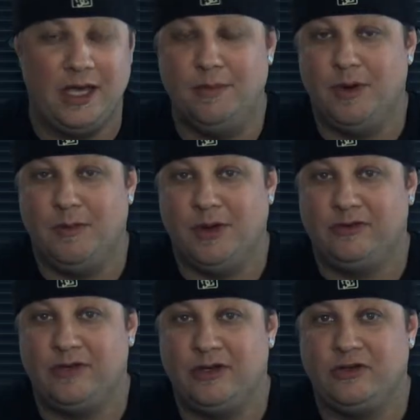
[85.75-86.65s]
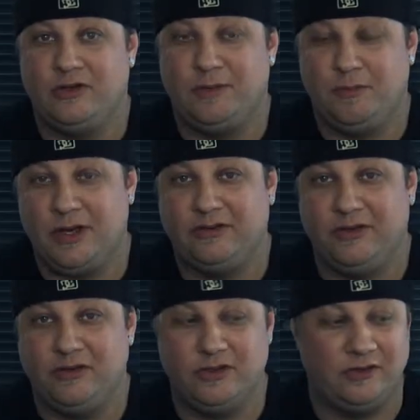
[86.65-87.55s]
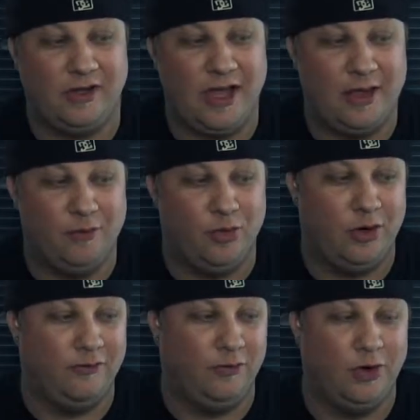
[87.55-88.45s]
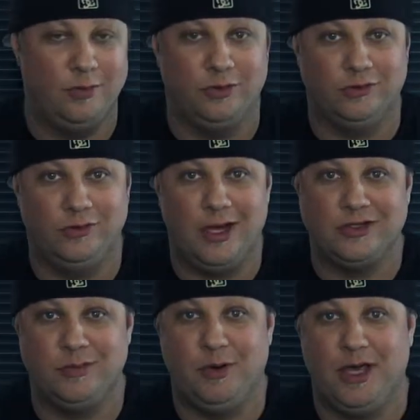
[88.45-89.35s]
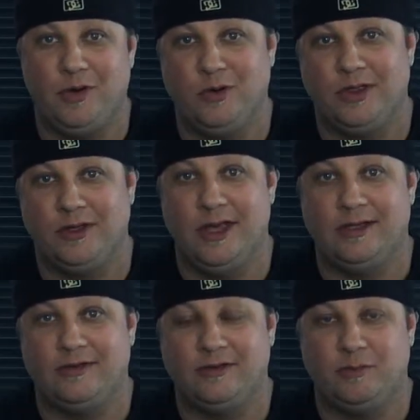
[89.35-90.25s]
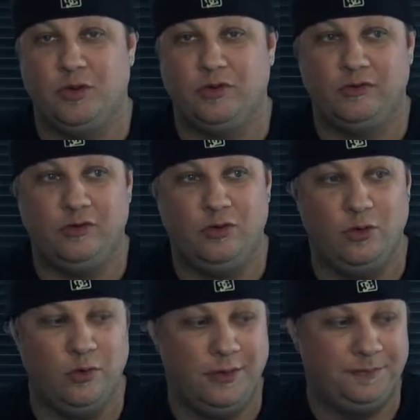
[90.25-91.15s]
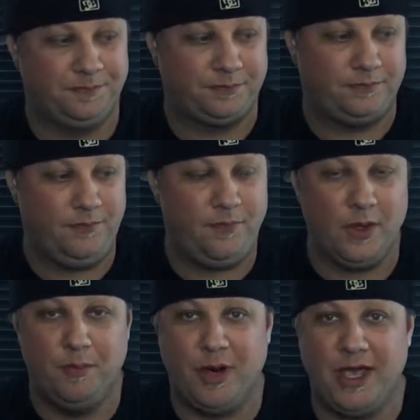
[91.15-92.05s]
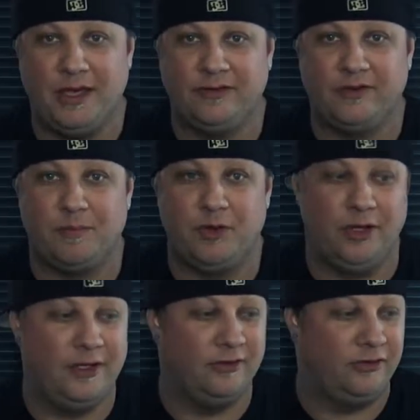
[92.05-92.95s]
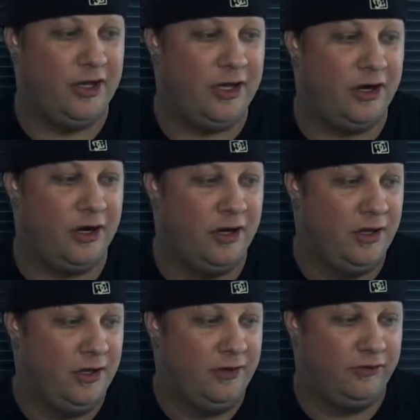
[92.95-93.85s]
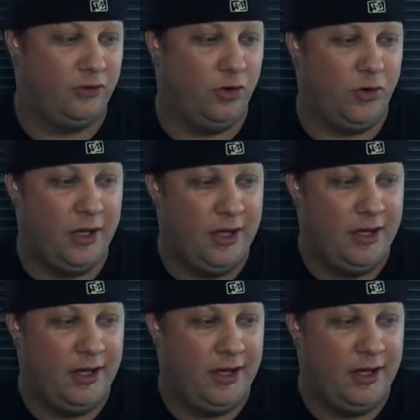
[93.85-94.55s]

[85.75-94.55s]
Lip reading: in my best interest and more affordable to actually buy it with the lens, opposed to buying a separate lens later. So